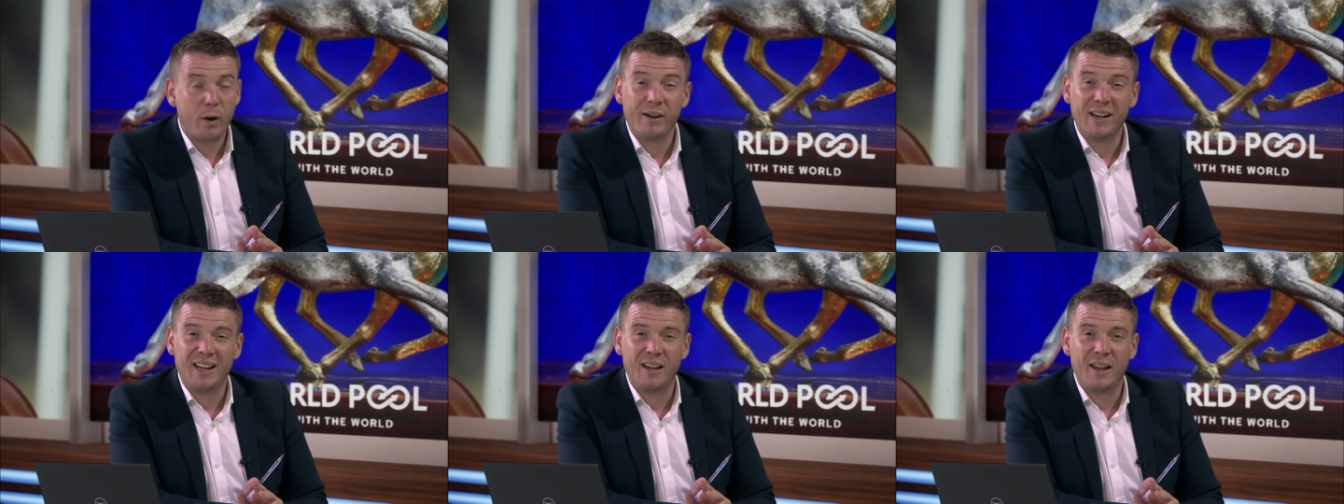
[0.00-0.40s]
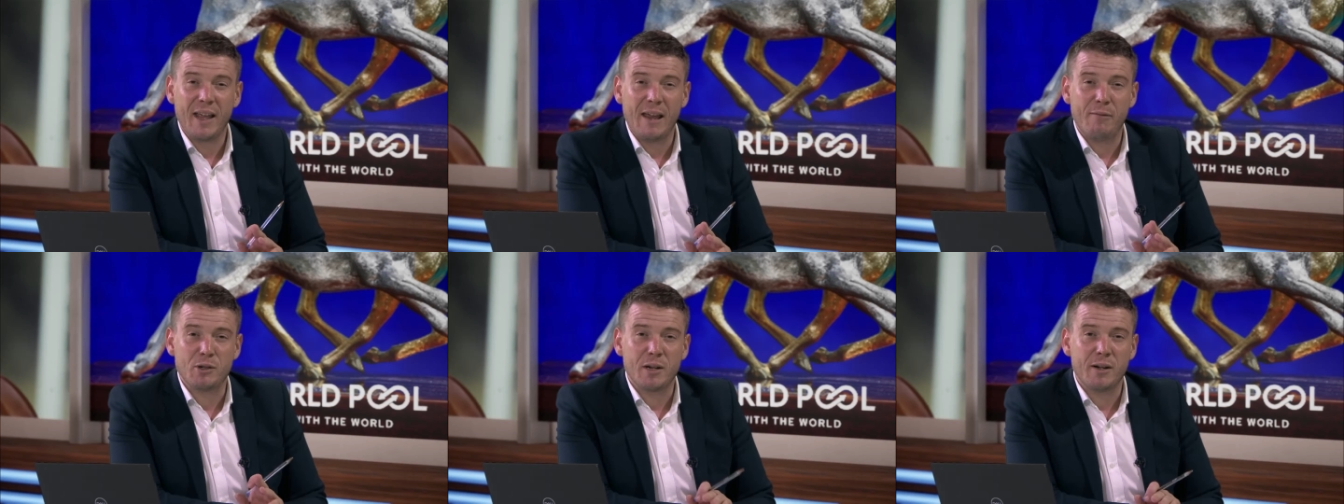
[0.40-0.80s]
worry a
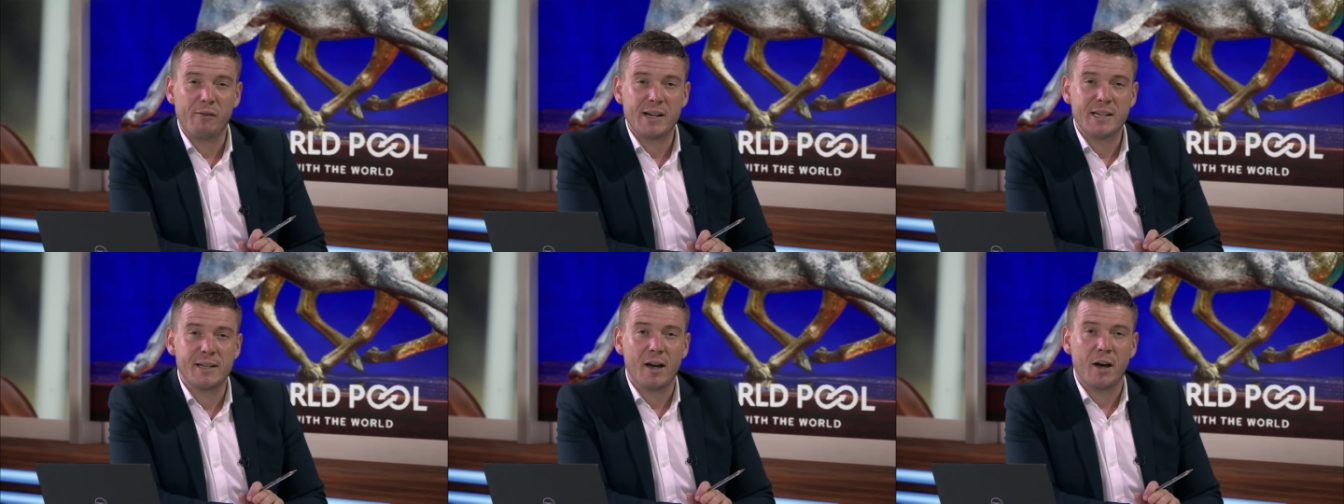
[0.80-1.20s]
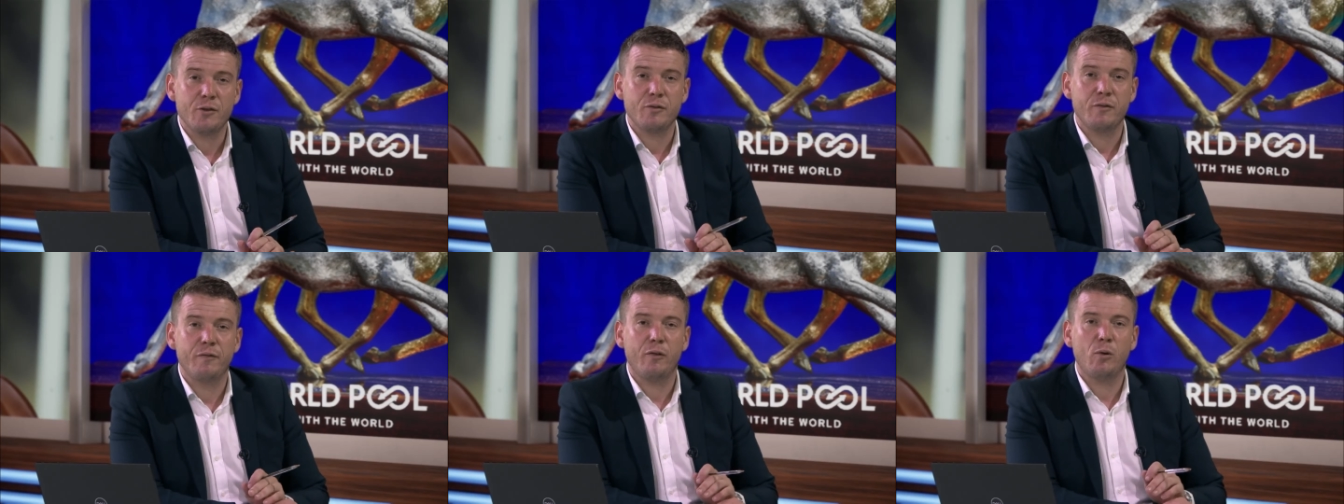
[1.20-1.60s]
little He was only rated
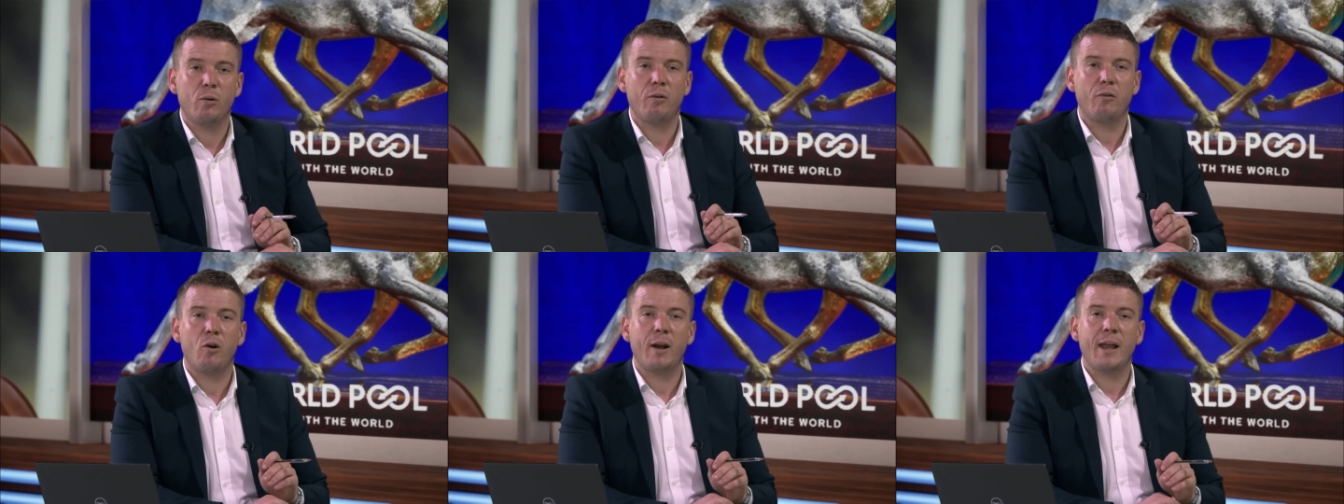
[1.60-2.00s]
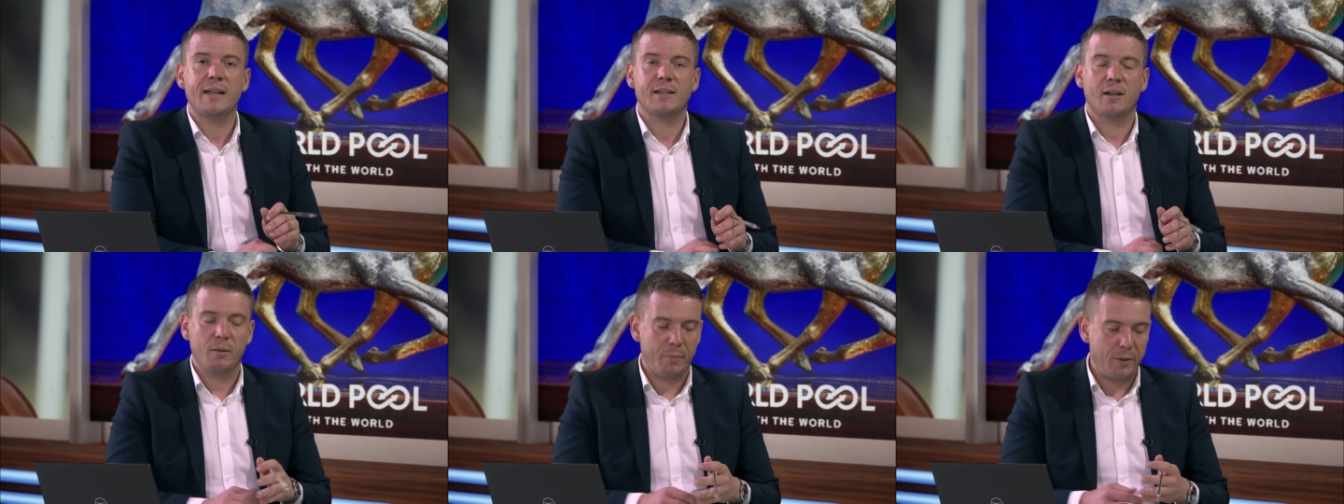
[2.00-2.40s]
104 at Royal
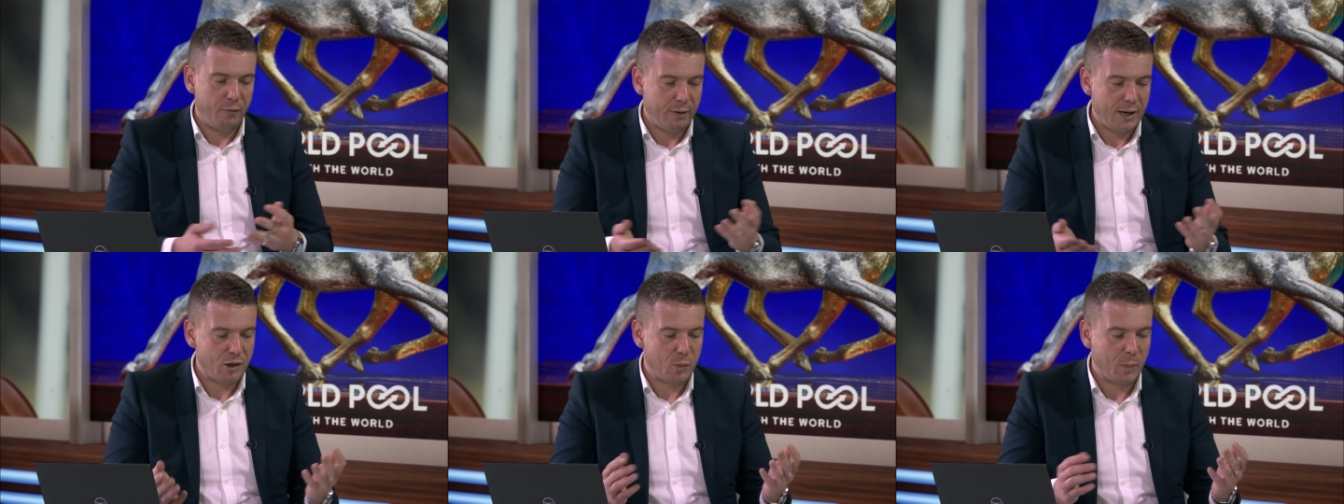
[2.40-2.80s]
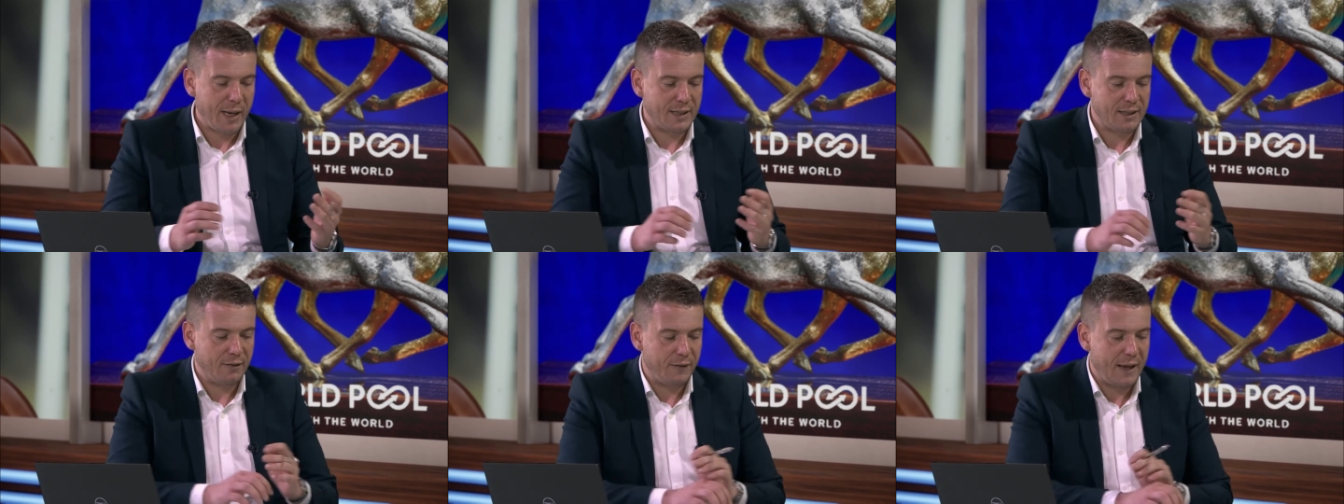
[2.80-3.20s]
Ascot, but the
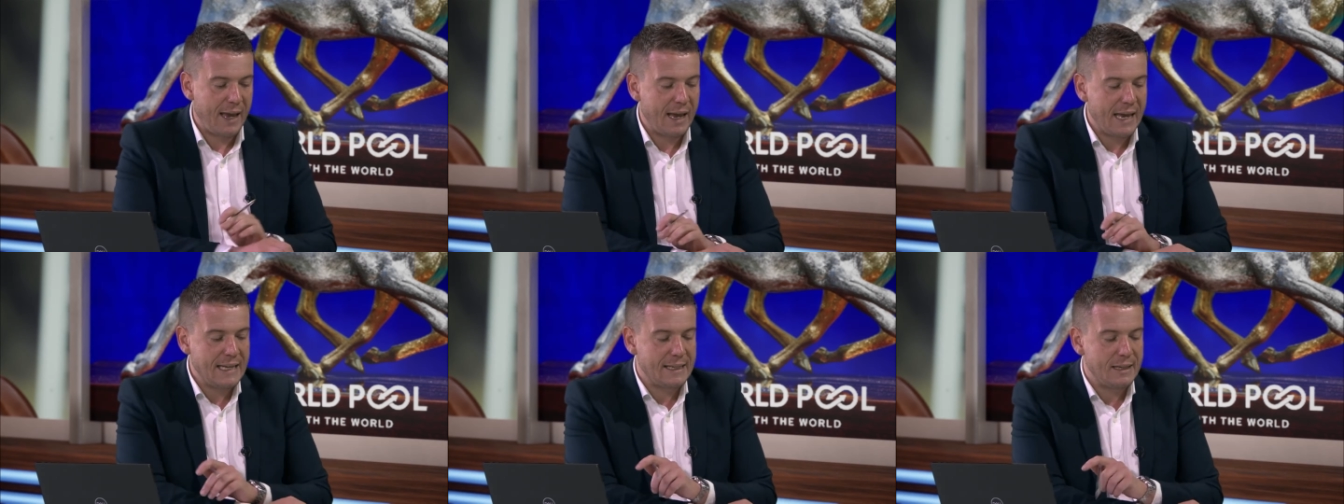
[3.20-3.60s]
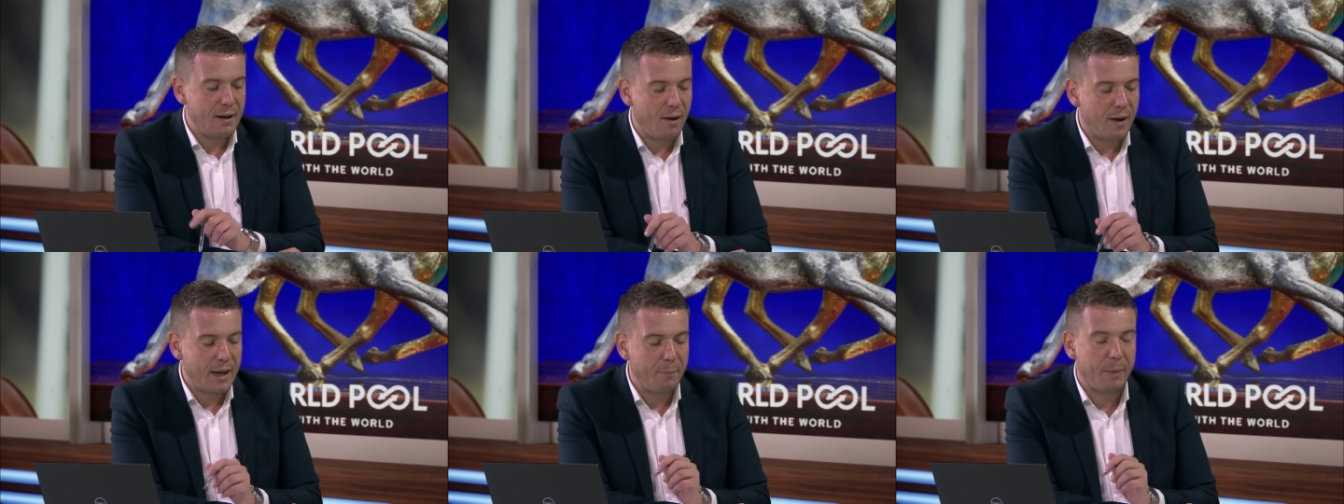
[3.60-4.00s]
retrospective hit is
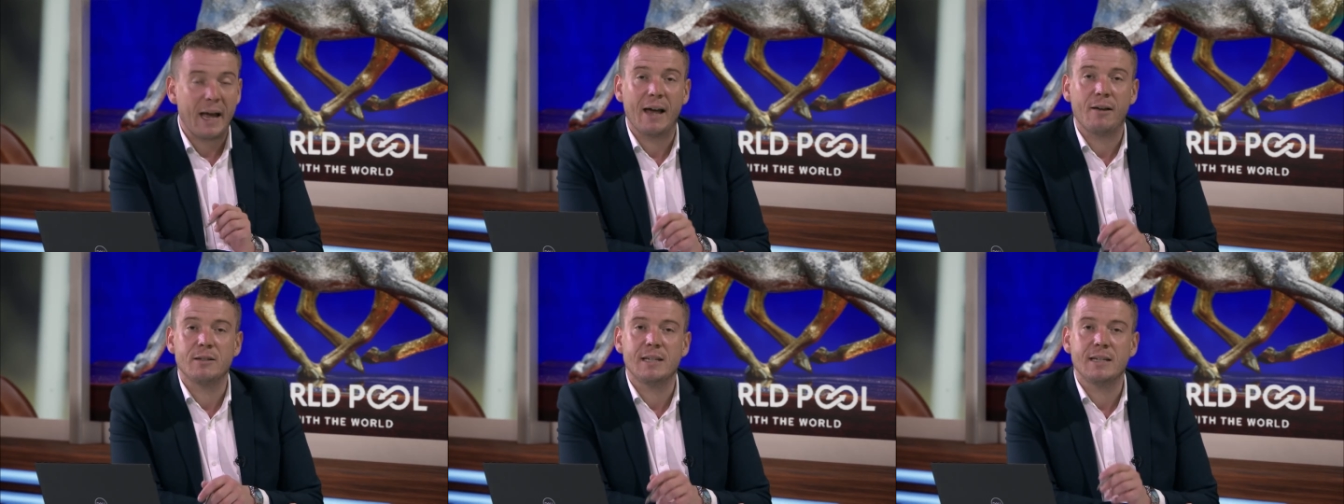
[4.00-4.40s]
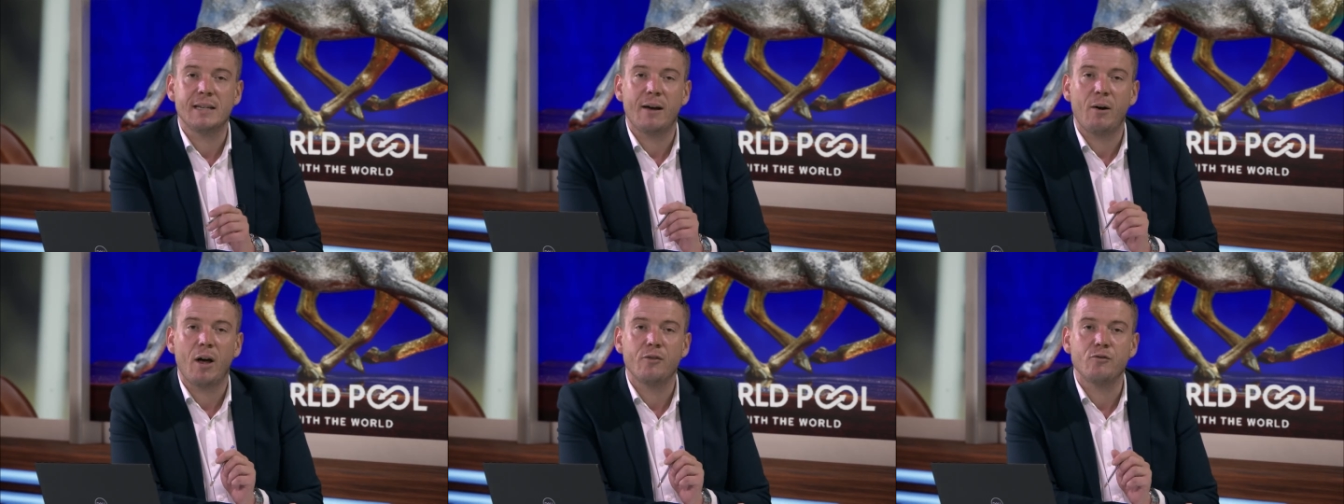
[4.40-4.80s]
£9. He's
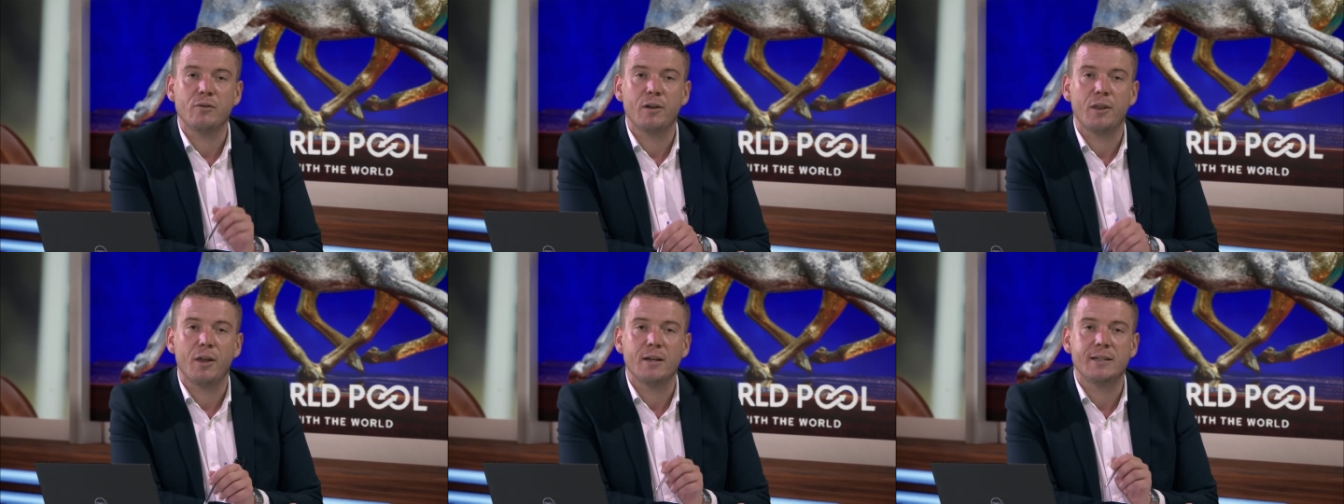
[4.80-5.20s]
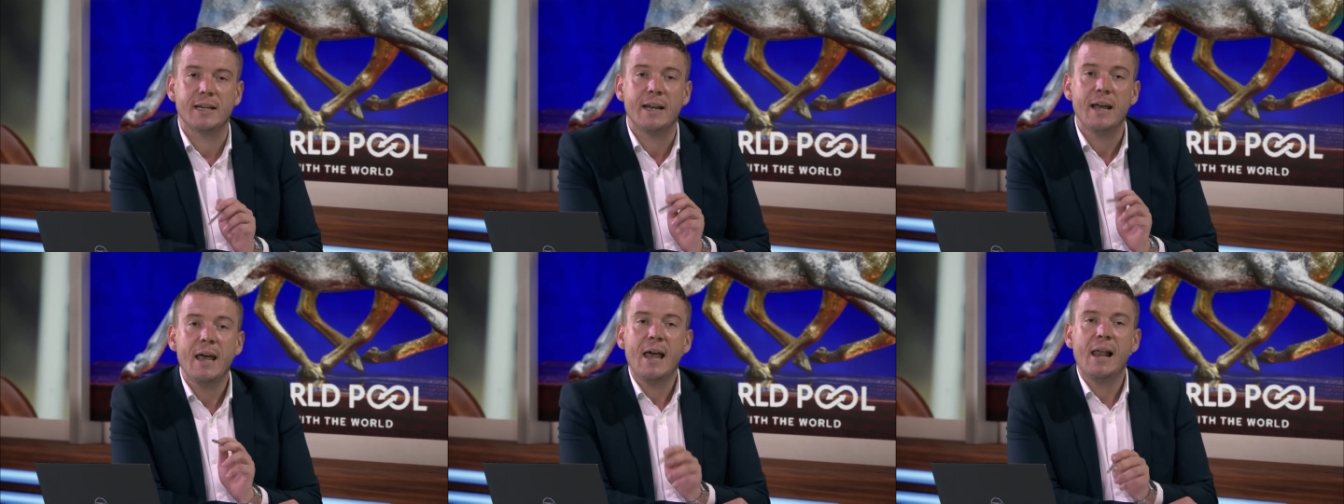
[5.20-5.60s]
now 113.